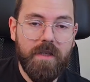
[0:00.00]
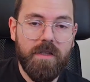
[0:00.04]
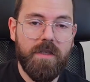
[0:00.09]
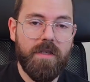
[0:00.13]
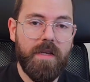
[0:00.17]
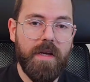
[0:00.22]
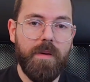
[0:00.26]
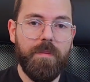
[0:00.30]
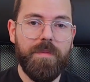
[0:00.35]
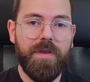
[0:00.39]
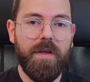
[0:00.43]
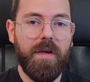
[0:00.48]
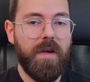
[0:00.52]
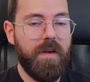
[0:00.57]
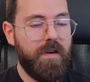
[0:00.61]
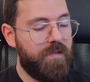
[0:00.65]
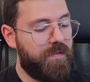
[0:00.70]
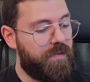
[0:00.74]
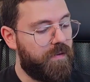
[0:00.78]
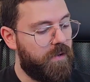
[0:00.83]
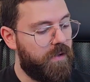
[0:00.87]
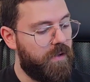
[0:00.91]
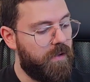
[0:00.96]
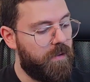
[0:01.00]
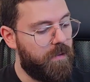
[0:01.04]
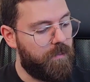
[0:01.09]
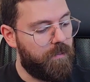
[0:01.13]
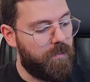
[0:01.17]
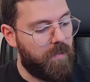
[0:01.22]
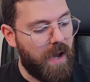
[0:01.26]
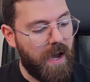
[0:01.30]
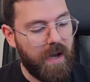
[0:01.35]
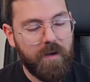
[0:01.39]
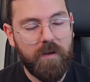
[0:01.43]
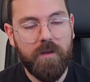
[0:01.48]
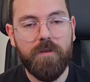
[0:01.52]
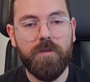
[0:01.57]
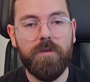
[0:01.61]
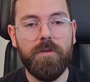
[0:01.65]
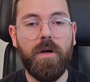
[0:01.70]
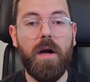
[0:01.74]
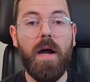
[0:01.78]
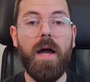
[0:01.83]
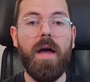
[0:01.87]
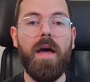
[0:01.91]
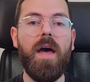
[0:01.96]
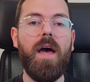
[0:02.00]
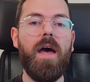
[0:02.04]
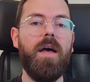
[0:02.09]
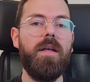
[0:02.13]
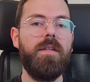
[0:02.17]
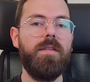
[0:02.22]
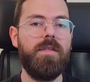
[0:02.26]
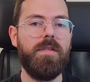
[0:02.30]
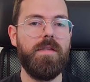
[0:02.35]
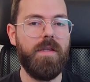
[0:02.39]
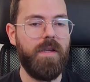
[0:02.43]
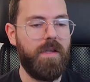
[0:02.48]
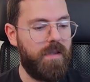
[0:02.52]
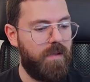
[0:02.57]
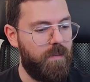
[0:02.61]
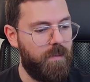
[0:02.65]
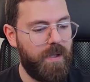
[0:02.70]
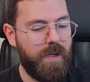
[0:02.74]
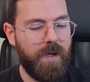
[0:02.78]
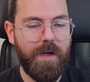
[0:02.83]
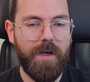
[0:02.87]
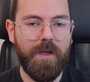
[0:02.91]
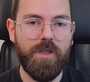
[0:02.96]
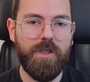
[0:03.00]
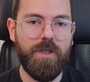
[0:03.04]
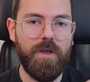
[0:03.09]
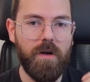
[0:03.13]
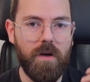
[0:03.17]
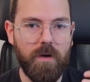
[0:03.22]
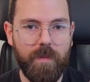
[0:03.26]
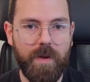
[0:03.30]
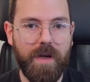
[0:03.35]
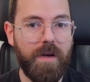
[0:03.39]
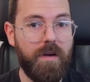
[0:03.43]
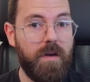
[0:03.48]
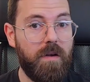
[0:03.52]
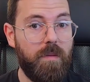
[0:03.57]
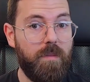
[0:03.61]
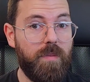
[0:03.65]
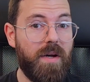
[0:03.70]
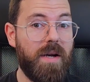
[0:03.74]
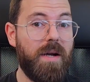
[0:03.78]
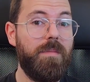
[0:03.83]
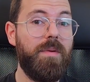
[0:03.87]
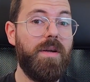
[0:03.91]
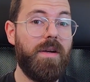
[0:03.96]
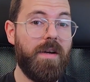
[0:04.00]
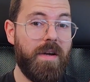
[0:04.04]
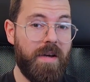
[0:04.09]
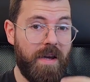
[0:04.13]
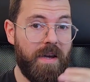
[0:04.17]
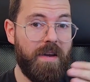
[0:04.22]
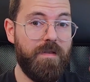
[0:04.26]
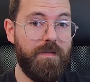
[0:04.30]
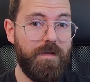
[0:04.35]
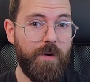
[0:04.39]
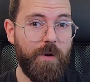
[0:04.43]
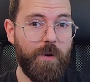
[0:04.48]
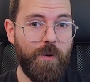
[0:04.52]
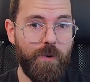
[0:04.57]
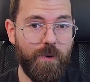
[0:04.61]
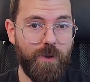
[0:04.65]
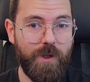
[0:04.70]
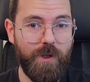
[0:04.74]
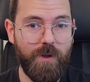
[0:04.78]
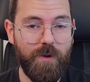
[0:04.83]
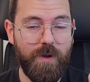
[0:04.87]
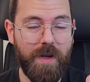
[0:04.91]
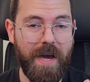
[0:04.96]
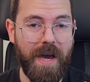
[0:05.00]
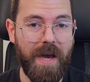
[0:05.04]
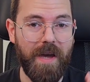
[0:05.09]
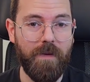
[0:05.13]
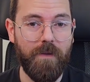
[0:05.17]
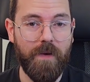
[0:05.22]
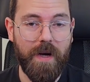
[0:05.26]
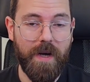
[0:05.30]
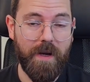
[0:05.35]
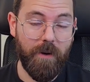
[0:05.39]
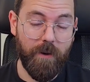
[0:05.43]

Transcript: same thing for the minor triads, the diminished, the augmented, but I'm gonna have you do that, right?